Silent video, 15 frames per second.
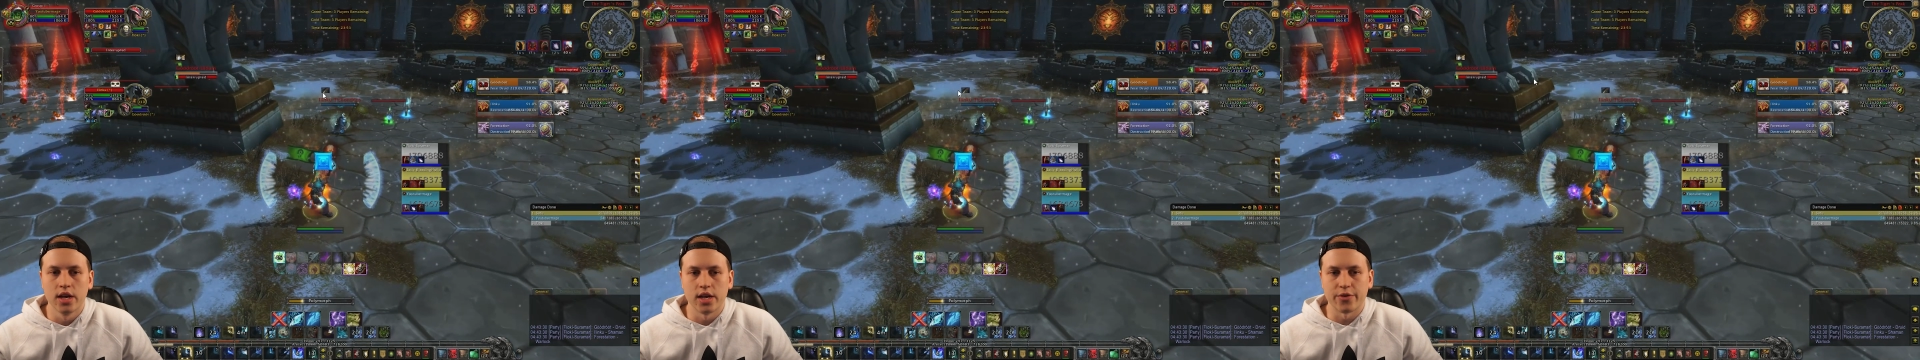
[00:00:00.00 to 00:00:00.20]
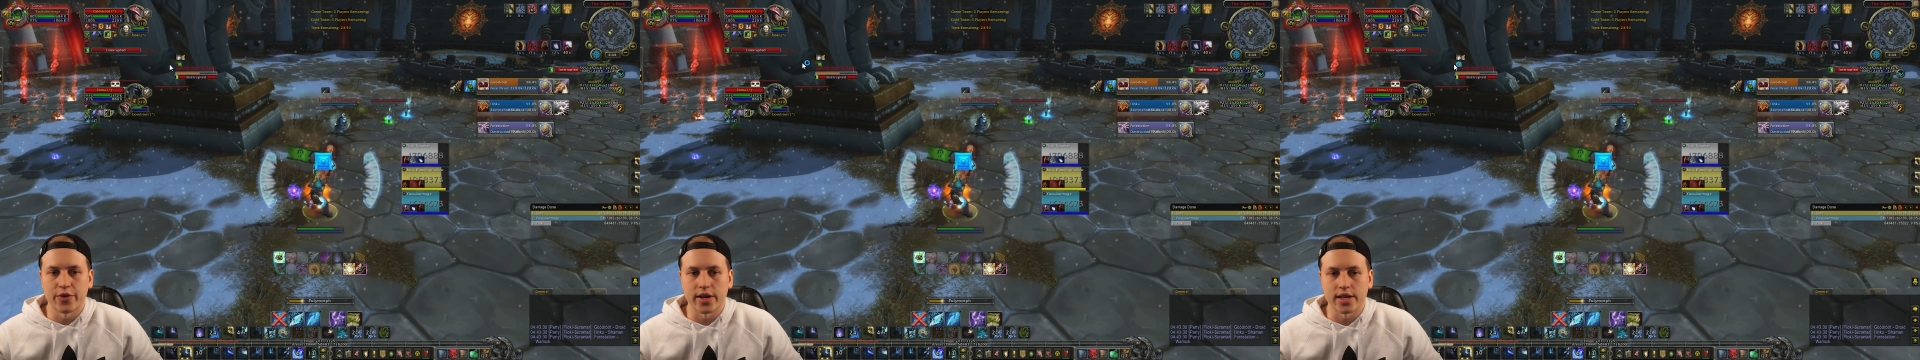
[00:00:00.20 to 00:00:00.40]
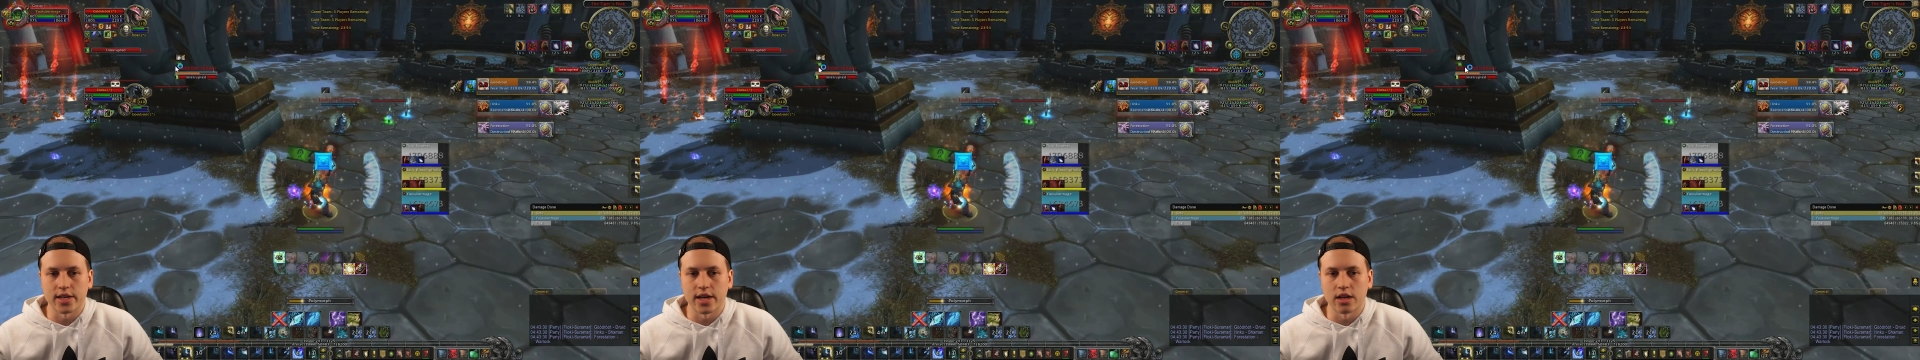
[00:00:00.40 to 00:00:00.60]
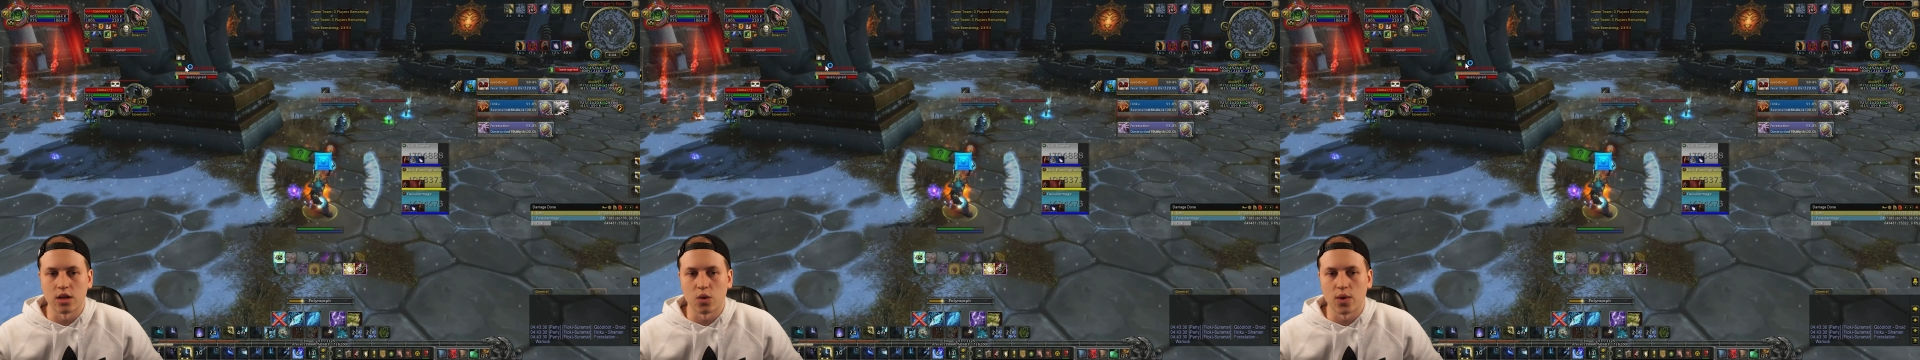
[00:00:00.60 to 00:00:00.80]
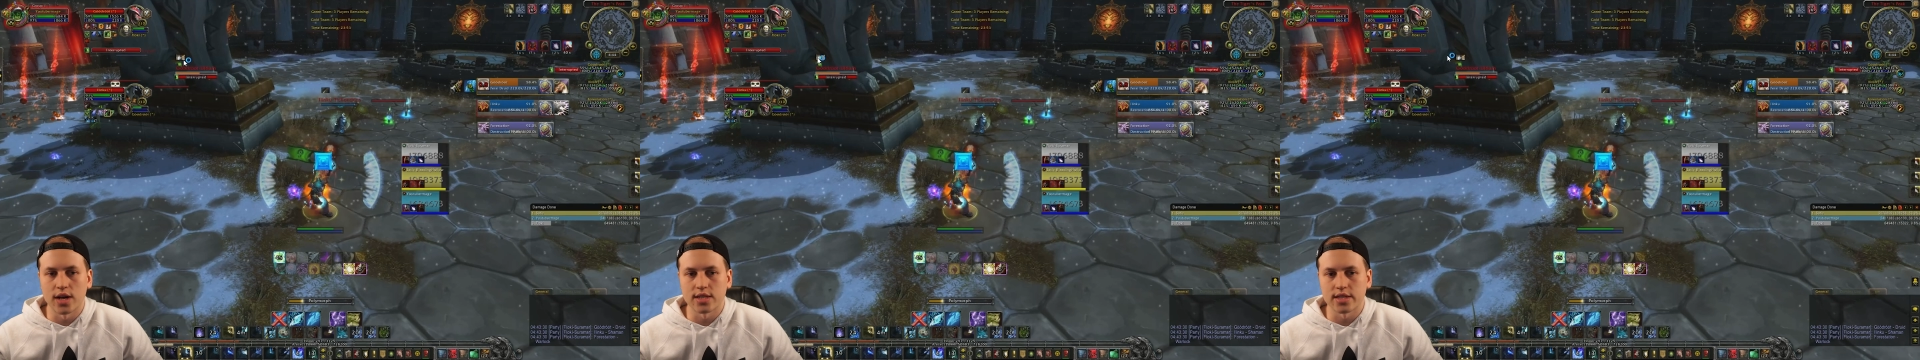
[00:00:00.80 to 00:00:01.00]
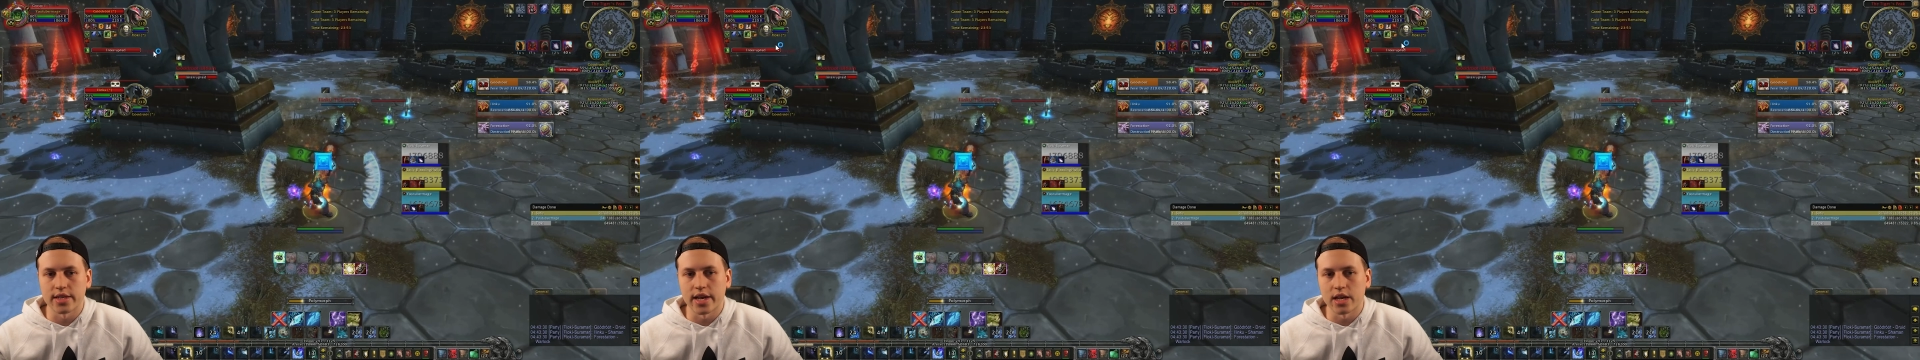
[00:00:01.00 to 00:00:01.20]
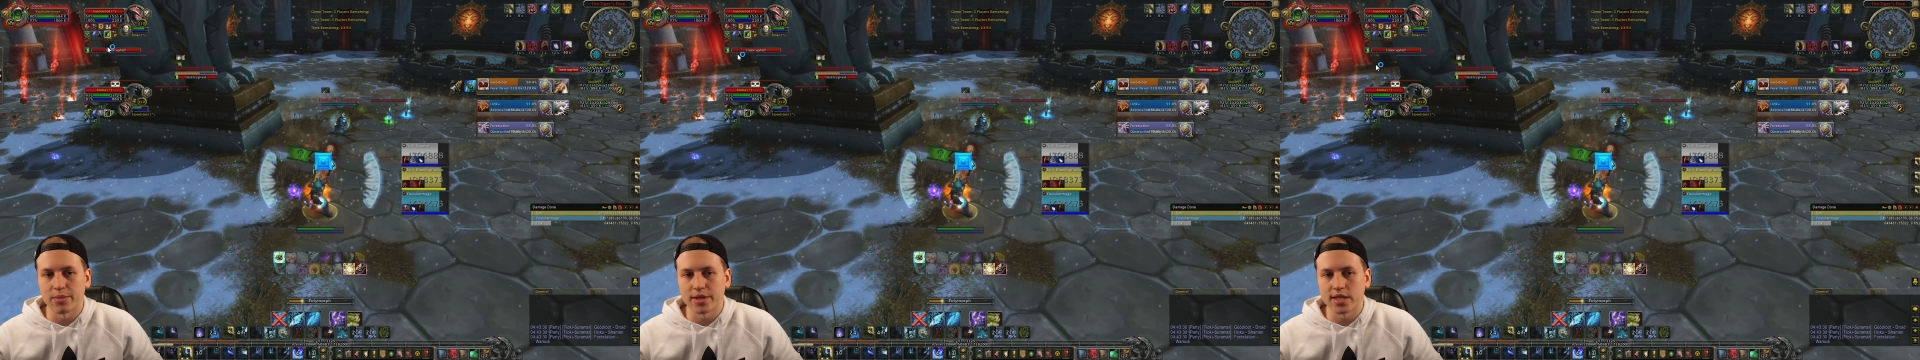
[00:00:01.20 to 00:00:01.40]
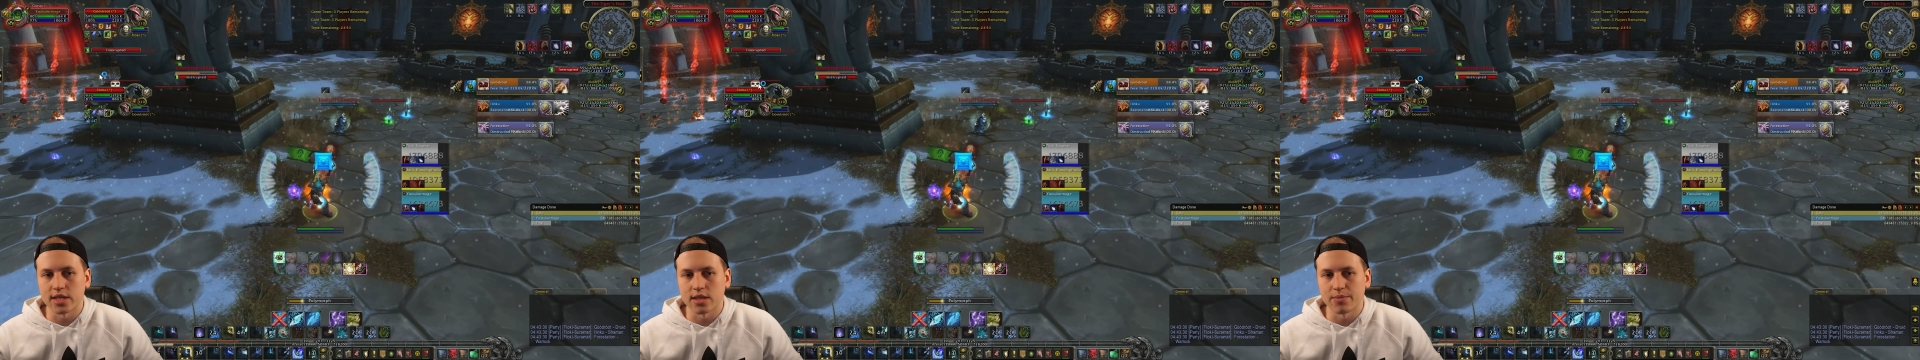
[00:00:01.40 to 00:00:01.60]
if I can LOS the
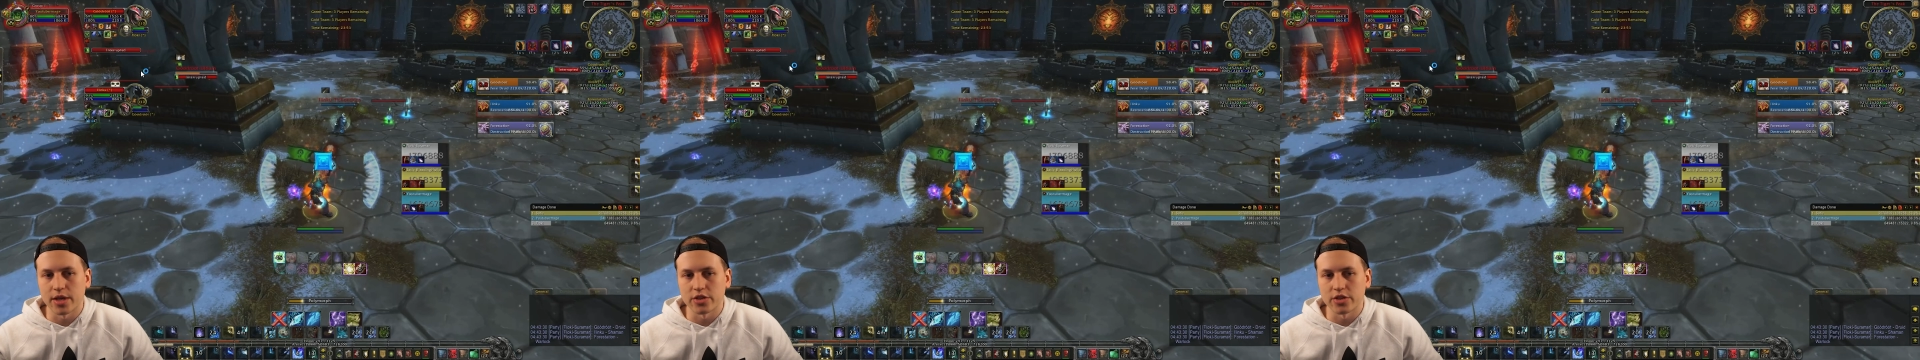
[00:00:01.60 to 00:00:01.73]
enemy team.